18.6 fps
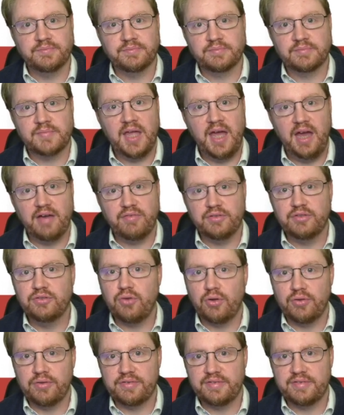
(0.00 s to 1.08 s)
have a
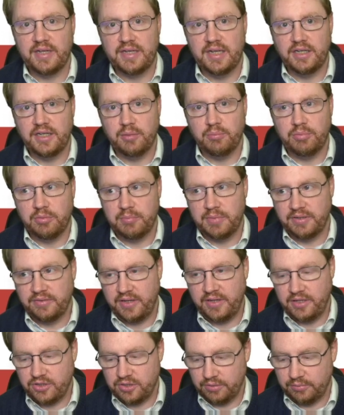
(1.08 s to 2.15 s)
non-standard
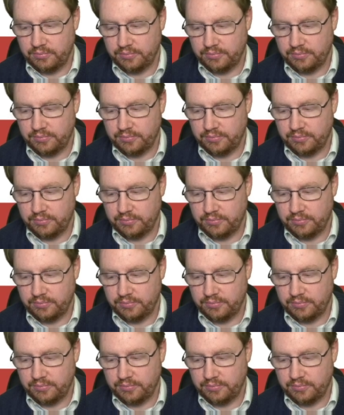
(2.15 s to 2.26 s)
implementation.